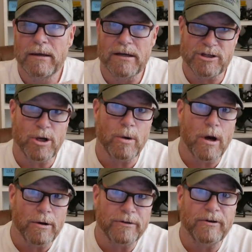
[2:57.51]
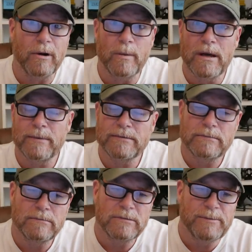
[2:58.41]
A so called assault weapon.
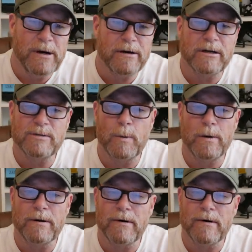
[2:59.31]
American sporting